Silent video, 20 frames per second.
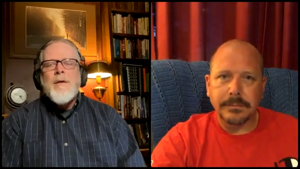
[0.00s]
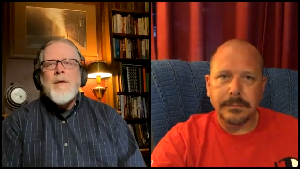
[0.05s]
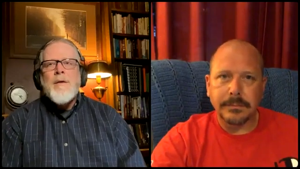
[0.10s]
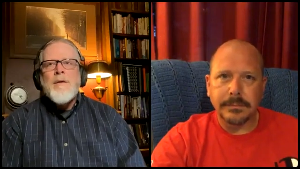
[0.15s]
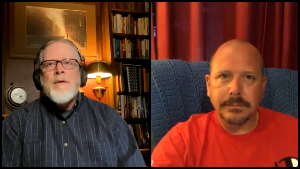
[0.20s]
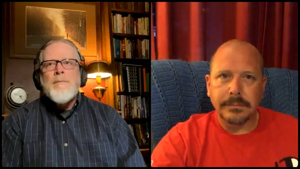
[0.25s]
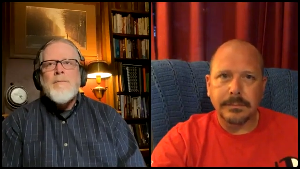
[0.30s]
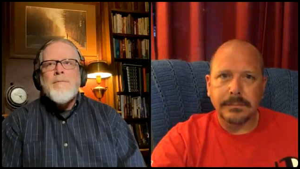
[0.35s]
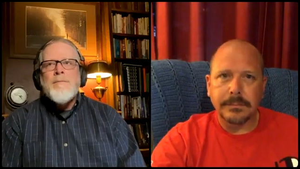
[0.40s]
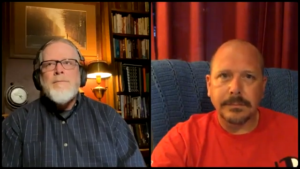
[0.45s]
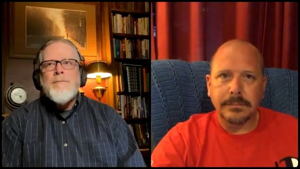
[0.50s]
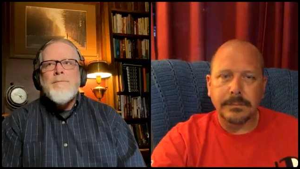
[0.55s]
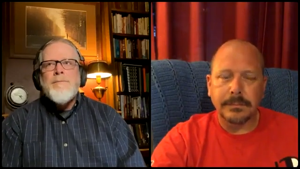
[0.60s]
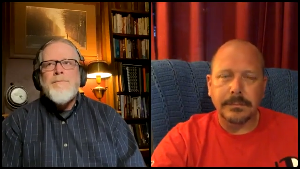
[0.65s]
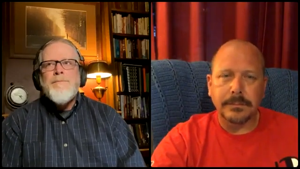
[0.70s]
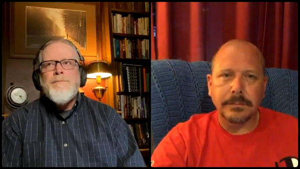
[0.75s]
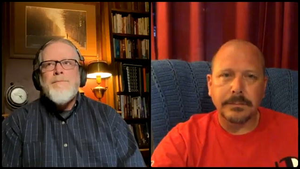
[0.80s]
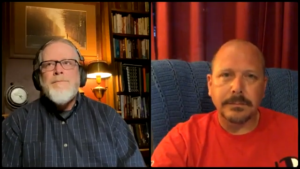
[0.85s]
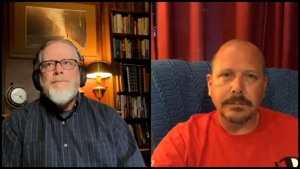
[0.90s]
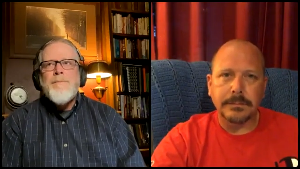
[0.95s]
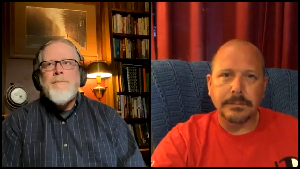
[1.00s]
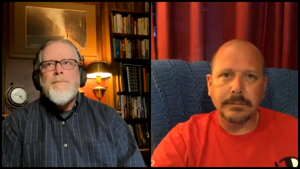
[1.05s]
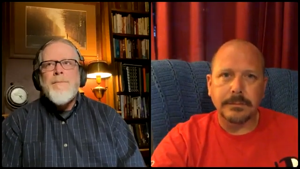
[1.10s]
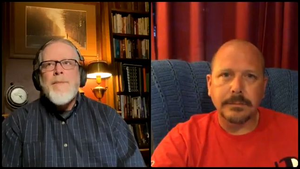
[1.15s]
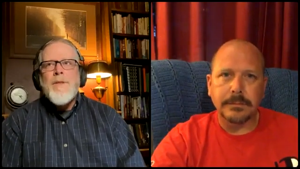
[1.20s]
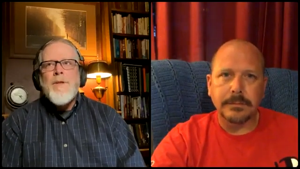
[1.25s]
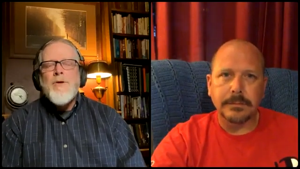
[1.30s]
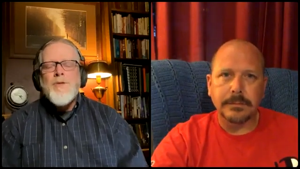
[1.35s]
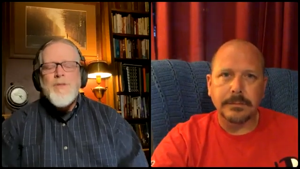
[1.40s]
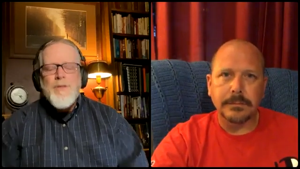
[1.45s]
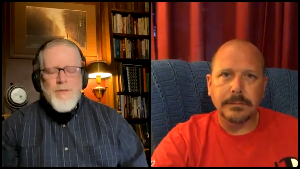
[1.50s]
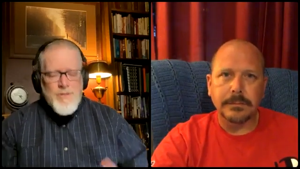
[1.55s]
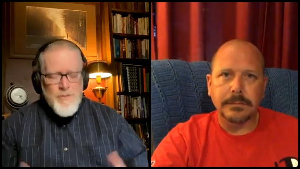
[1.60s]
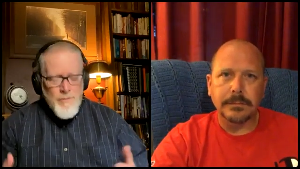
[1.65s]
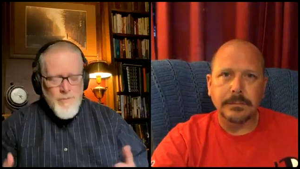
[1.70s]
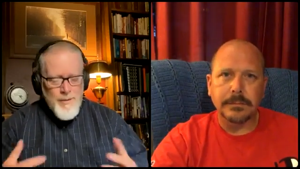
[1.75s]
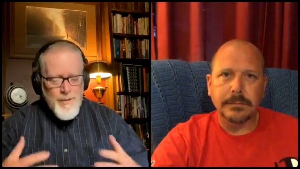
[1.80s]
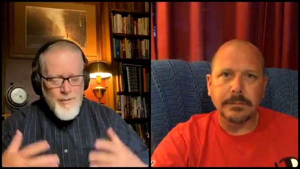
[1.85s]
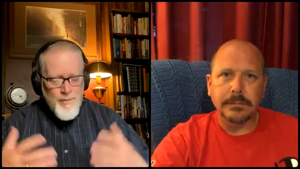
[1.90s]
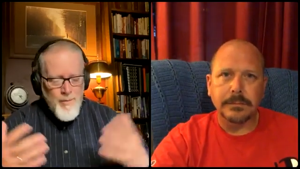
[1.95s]
Speaker 1: um, you're
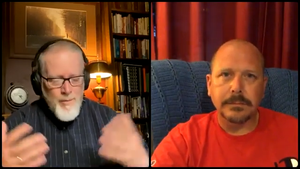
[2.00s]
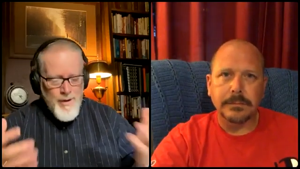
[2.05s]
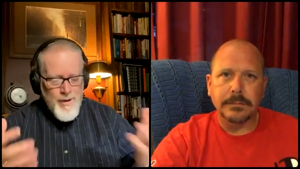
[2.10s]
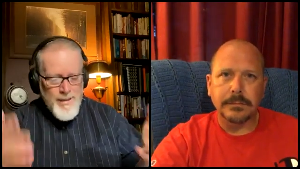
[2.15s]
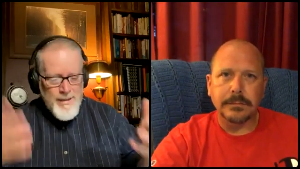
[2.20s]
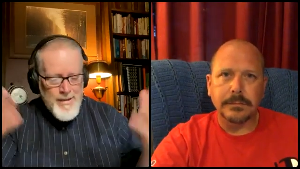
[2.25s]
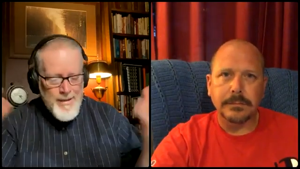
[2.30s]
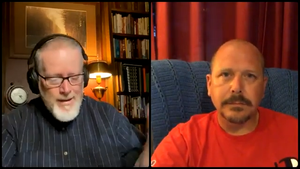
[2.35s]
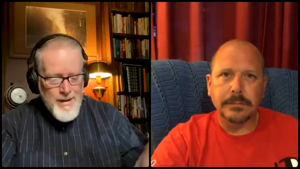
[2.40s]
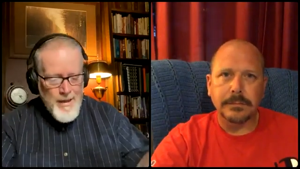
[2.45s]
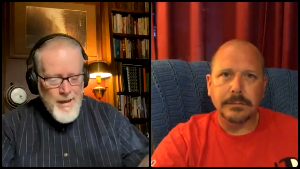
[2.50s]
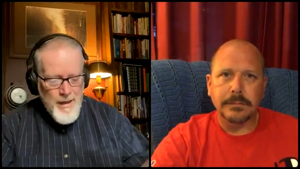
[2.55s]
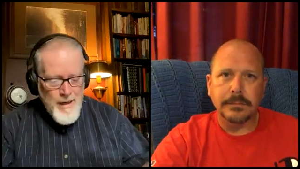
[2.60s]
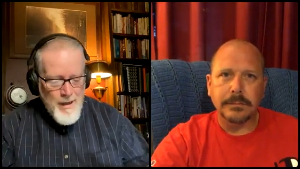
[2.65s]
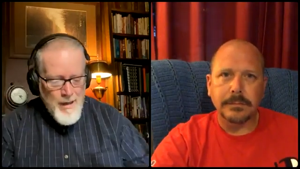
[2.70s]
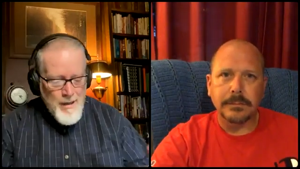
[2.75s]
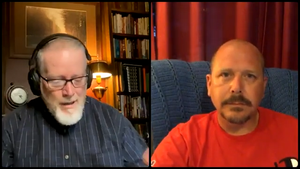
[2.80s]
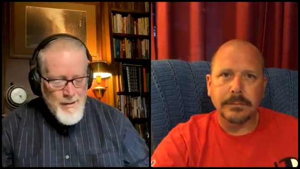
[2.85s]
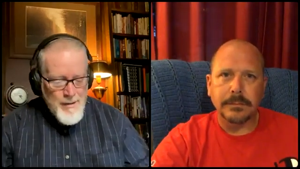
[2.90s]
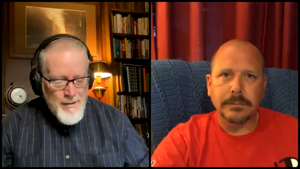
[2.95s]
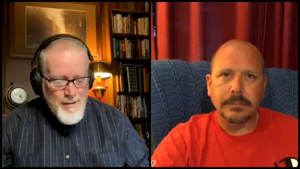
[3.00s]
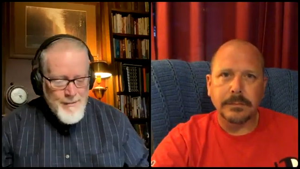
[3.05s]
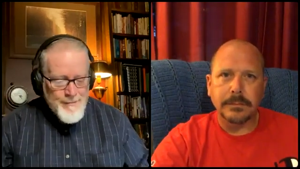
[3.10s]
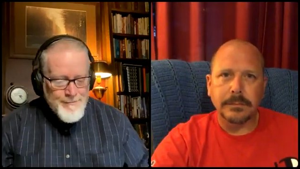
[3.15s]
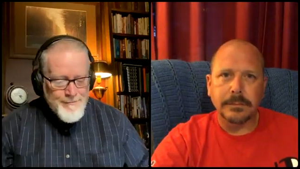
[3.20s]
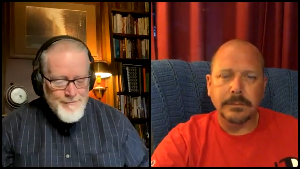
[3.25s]
just going to bring to God,